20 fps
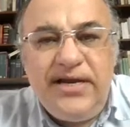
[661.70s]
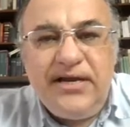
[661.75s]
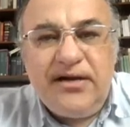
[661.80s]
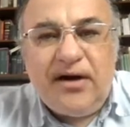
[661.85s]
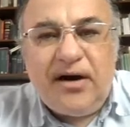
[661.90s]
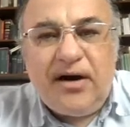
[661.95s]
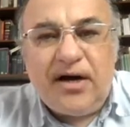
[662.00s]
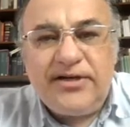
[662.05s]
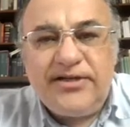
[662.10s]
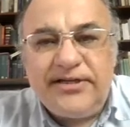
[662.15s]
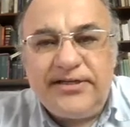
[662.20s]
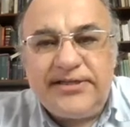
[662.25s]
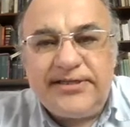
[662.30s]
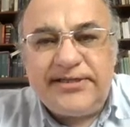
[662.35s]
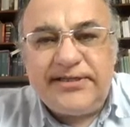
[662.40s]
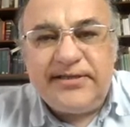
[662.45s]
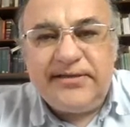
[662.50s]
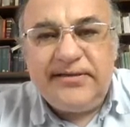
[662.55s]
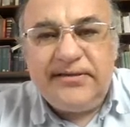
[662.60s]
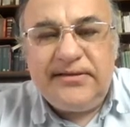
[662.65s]
artist
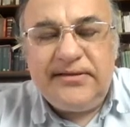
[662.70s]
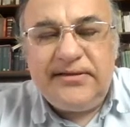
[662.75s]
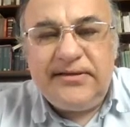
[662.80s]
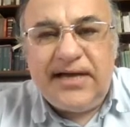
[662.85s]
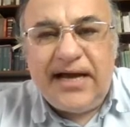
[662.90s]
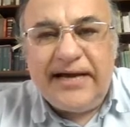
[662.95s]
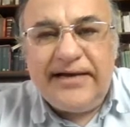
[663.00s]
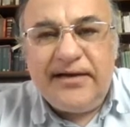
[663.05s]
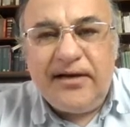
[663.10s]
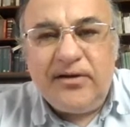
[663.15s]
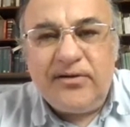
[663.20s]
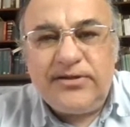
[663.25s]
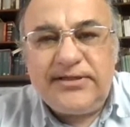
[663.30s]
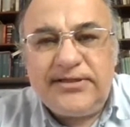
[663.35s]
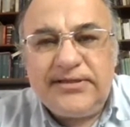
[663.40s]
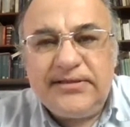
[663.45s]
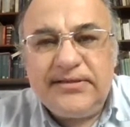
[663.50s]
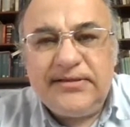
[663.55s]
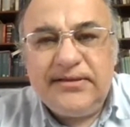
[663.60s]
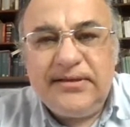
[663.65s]
Daedalus.
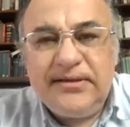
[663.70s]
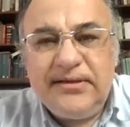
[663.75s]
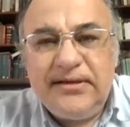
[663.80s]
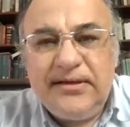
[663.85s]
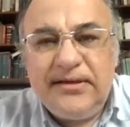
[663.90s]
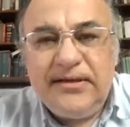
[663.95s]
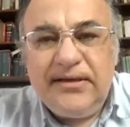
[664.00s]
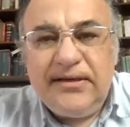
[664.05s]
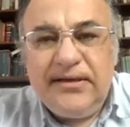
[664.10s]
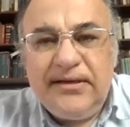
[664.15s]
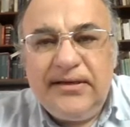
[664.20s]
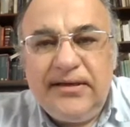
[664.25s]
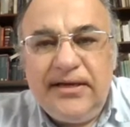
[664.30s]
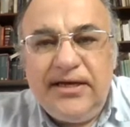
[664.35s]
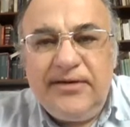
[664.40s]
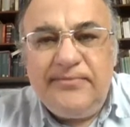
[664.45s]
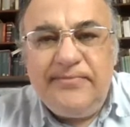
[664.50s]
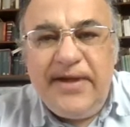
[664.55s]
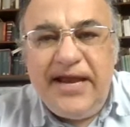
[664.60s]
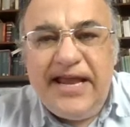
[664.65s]
It
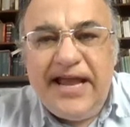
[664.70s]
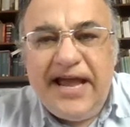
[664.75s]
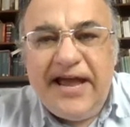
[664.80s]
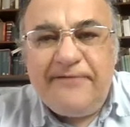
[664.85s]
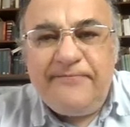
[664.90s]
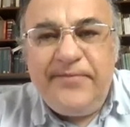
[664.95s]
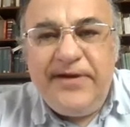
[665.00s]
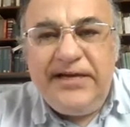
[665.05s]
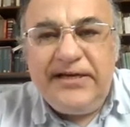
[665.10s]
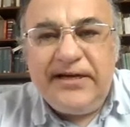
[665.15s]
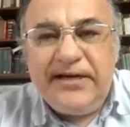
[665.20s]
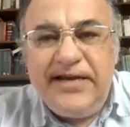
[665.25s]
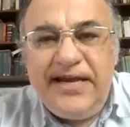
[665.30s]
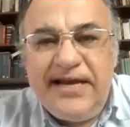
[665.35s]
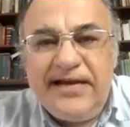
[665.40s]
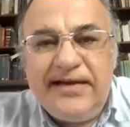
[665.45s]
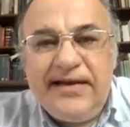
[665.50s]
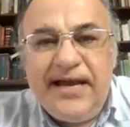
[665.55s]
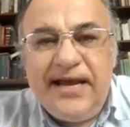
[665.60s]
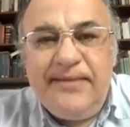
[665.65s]
may have been a
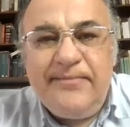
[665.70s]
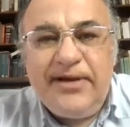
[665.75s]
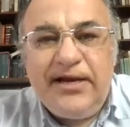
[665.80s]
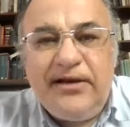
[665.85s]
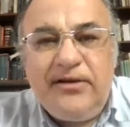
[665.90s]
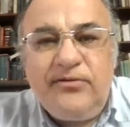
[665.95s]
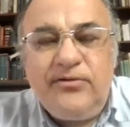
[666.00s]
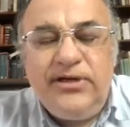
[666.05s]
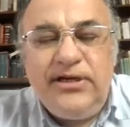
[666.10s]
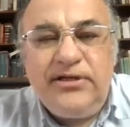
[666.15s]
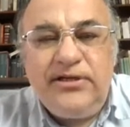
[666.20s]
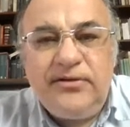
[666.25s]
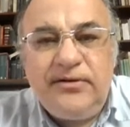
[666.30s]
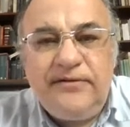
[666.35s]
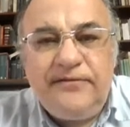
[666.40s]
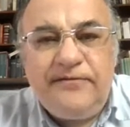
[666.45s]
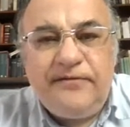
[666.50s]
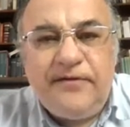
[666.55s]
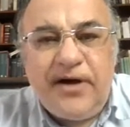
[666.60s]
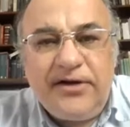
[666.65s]
nickname alluding to the
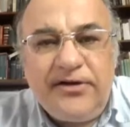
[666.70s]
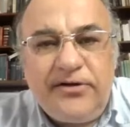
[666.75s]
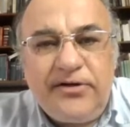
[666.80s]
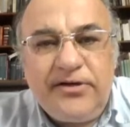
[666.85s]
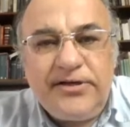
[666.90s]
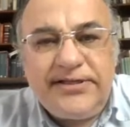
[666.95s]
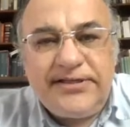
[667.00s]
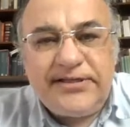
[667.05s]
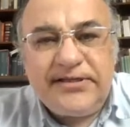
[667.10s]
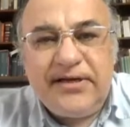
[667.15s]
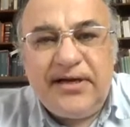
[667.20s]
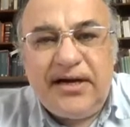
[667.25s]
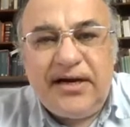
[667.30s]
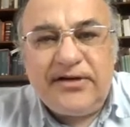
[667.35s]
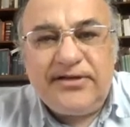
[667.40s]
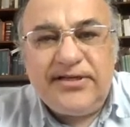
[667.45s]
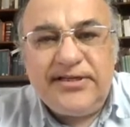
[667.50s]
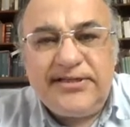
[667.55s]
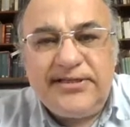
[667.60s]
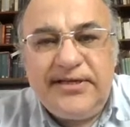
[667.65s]
father's
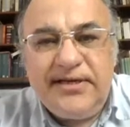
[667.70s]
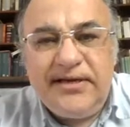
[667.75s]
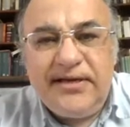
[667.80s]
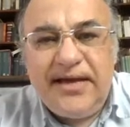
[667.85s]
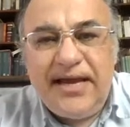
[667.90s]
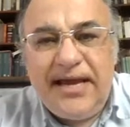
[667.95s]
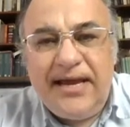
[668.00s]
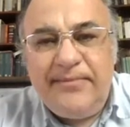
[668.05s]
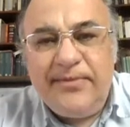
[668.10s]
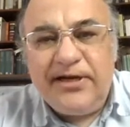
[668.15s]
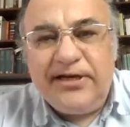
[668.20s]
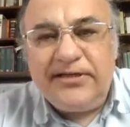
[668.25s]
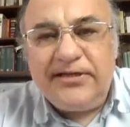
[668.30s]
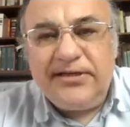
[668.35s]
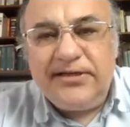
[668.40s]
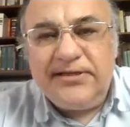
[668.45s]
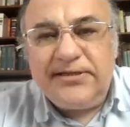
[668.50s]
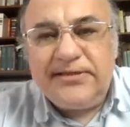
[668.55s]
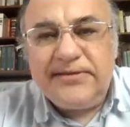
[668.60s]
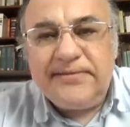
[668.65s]
artistic
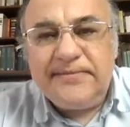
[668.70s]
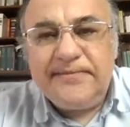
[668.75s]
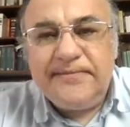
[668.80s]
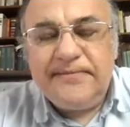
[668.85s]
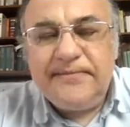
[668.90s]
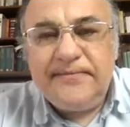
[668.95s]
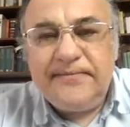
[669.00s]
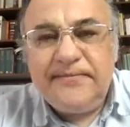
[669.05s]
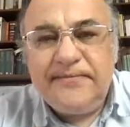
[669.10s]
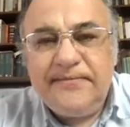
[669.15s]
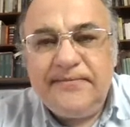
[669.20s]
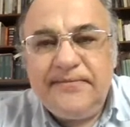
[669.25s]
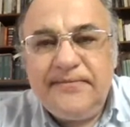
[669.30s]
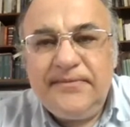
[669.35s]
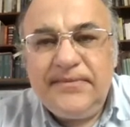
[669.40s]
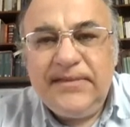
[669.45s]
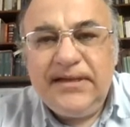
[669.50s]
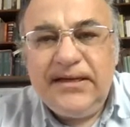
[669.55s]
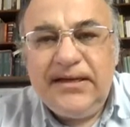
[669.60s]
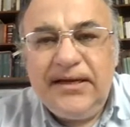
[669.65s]
abilities.
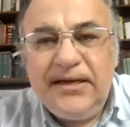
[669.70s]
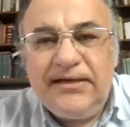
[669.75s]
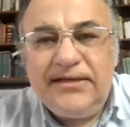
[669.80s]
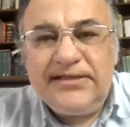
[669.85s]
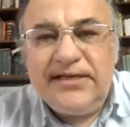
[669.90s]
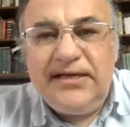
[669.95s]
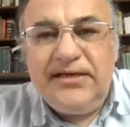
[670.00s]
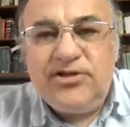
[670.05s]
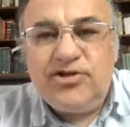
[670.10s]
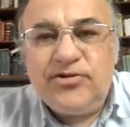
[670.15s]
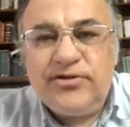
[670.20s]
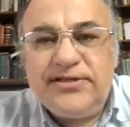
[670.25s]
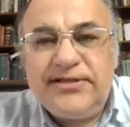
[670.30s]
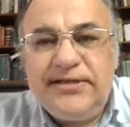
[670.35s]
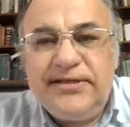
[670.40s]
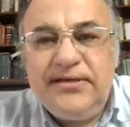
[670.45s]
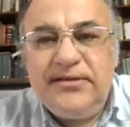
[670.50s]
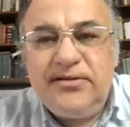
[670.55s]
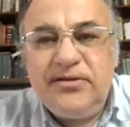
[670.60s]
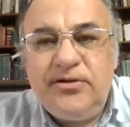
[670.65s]
It is
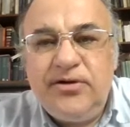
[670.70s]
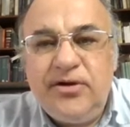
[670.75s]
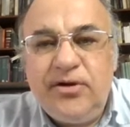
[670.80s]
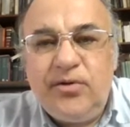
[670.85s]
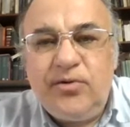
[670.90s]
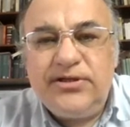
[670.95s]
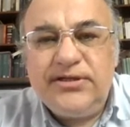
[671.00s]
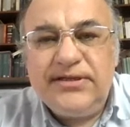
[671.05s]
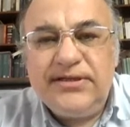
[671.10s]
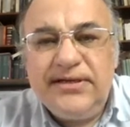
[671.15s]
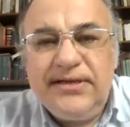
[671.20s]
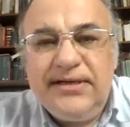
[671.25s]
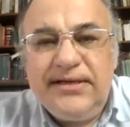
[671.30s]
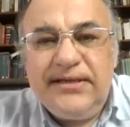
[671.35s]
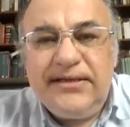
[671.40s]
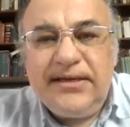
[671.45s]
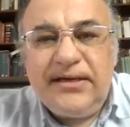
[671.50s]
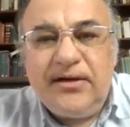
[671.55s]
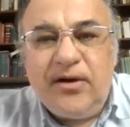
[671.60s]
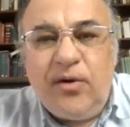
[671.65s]
interesting to note
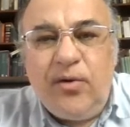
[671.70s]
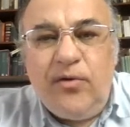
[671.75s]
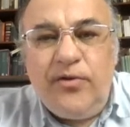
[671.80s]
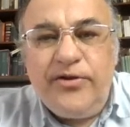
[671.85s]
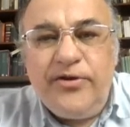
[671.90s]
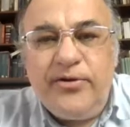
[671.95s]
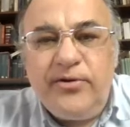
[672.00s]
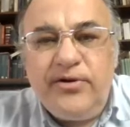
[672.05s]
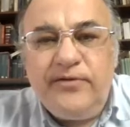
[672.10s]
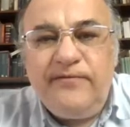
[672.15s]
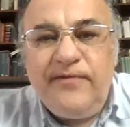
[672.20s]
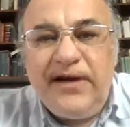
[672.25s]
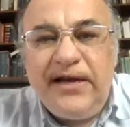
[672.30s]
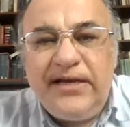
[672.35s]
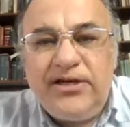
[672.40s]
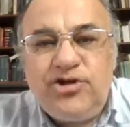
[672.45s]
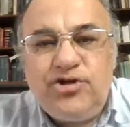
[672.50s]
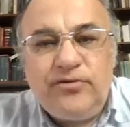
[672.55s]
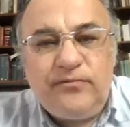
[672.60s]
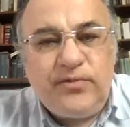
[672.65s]
that although the
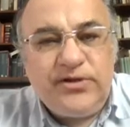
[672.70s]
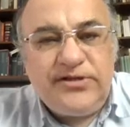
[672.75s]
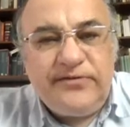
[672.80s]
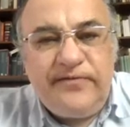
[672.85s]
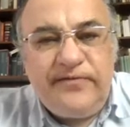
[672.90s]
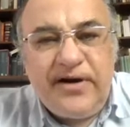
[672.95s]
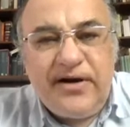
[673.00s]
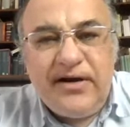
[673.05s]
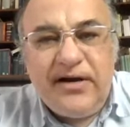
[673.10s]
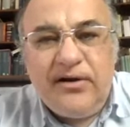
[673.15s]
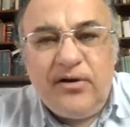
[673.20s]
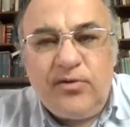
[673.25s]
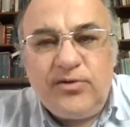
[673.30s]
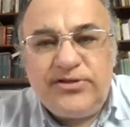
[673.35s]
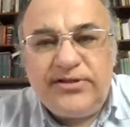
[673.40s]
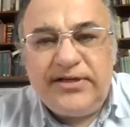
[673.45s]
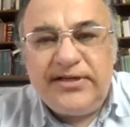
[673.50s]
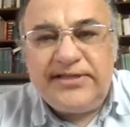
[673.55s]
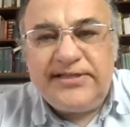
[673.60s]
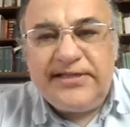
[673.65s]
village was very close to
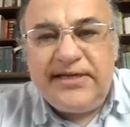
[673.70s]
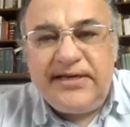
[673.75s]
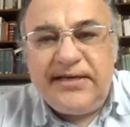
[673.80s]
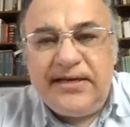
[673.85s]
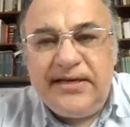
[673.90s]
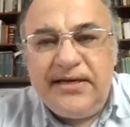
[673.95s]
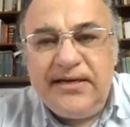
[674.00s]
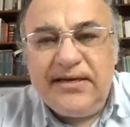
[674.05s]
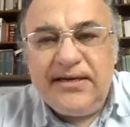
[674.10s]
the city,